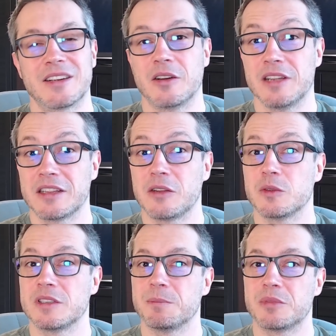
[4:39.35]
connected
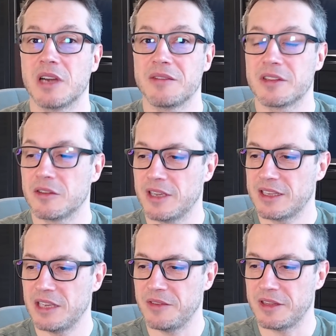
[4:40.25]
using private
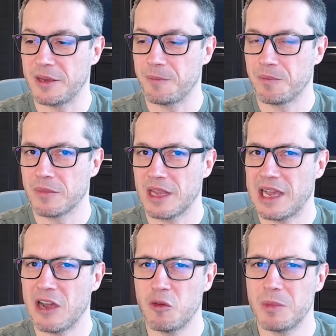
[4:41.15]
connectivity?
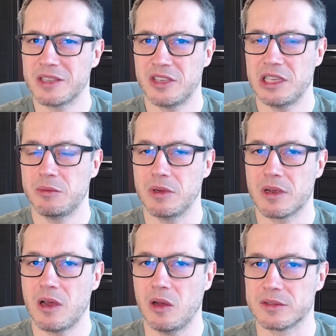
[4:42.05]
How much it will
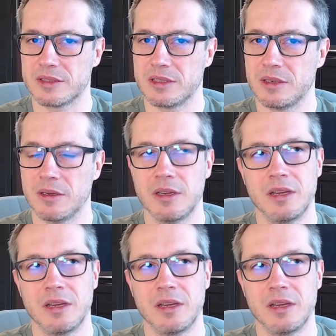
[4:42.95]
cost?